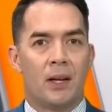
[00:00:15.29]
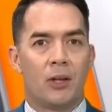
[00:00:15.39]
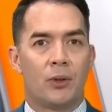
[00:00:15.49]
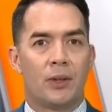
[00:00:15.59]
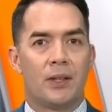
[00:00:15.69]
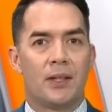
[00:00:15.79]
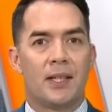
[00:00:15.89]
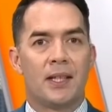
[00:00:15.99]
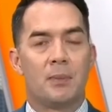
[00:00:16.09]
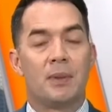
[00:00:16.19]
according to the
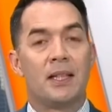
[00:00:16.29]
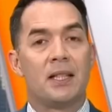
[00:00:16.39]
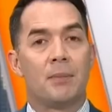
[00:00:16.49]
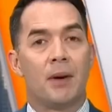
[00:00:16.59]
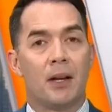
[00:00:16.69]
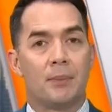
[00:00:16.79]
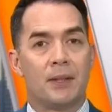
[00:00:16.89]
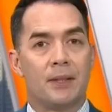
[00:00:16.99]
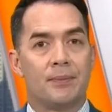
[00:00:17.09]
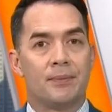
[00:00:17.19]
city's police
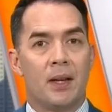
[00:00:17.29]
department.